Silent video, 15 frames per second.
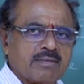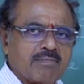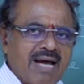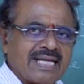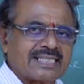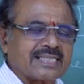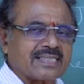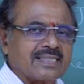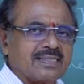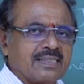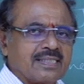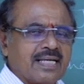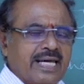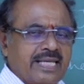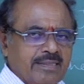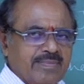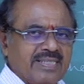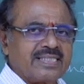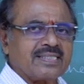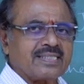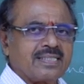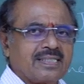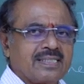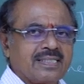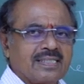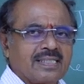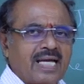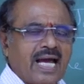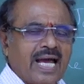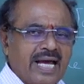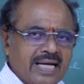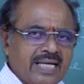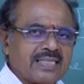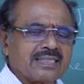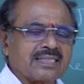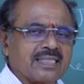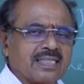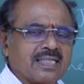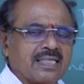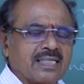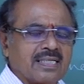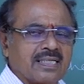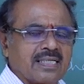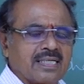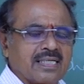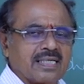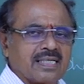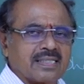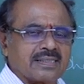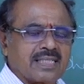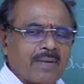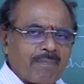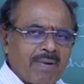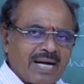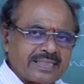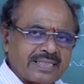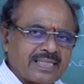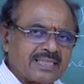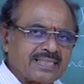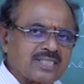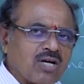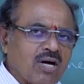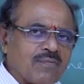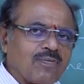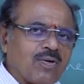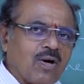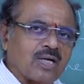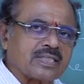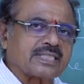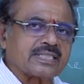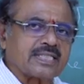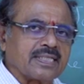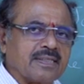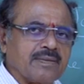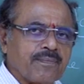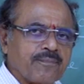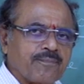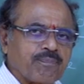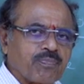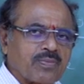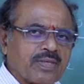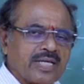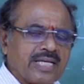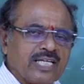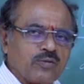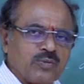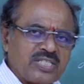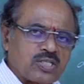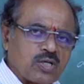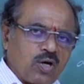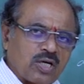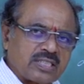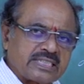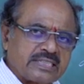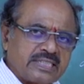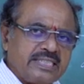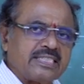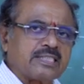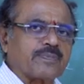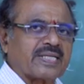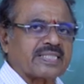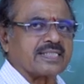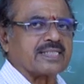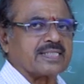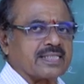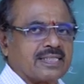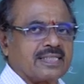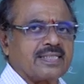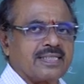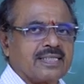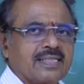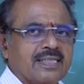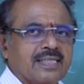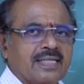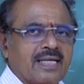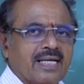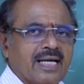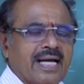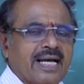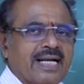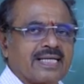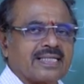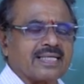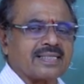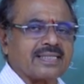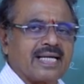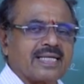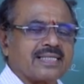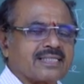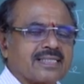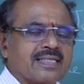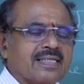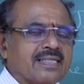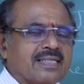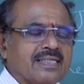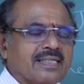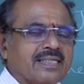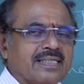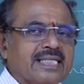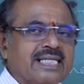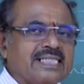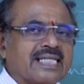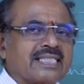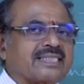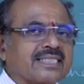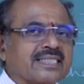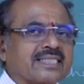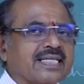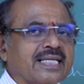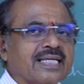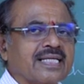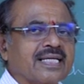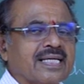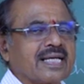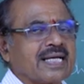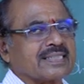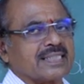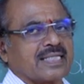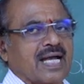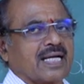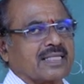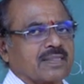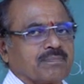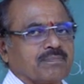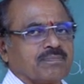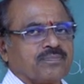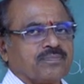matter element has the particles of oxygen in which oxygen is present, and that is existing as an atom.